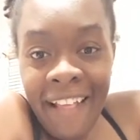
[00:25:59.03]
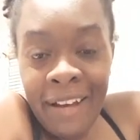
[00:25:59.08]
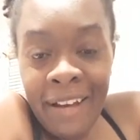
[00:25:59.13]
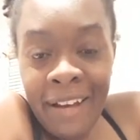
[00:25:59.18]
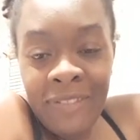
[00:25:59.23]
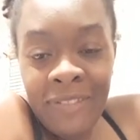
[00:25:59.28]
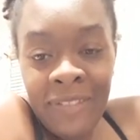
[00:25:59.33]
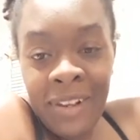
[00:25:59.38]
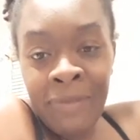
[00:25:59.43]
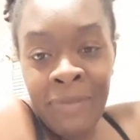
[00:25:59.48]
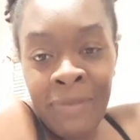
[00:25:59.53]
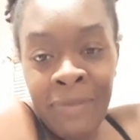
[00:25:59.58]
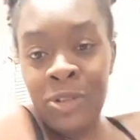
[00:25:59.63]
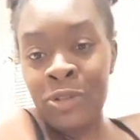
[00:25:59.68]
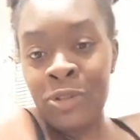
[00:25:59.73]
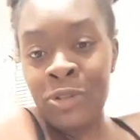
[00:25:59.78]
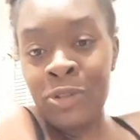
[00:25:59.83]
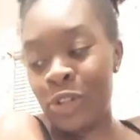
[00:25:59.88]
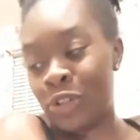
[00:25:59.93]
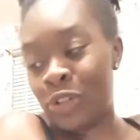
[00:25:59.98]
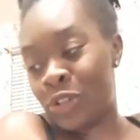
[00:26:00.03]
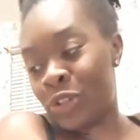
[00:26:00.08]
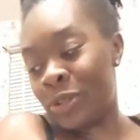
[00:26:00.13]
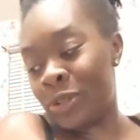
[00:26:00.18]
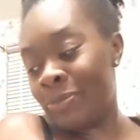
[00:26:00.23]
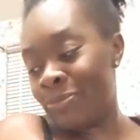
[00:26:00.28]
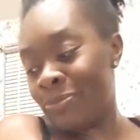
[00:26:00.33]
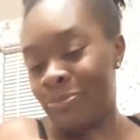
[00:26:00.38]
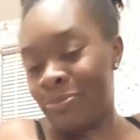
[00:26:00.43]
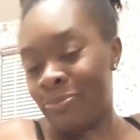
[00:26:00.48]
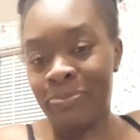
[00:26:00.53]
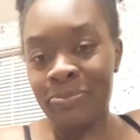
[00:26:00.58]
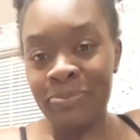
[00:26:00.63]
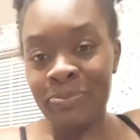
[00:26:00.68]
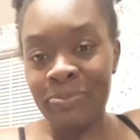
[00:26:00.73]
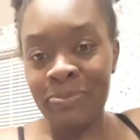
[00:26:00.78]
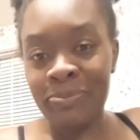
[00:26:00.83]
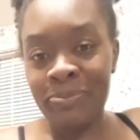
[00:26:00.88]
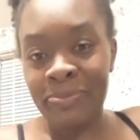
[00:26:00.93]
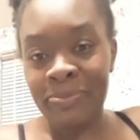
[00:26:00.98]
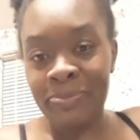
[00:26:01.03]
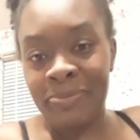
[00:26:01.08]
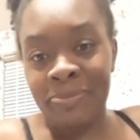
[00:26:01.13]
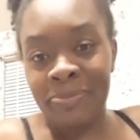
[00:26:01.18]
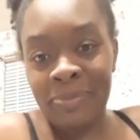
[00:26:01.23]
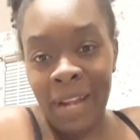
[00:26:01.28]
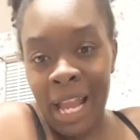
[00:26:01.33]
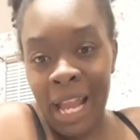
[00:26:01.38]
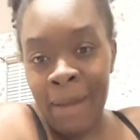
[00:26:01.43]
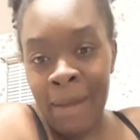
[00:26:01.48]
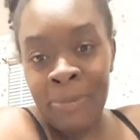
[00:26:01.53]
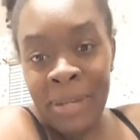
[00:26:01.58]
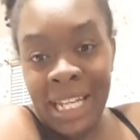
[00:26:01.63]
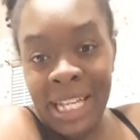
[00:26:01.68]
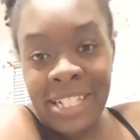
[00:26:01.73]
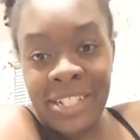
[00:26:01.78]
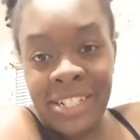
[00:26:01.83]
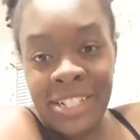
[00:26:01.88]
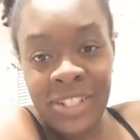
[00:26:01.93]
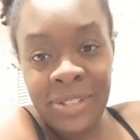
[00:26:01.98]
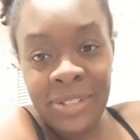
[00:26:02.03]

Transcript: I'm from Georgia. I'm a peach.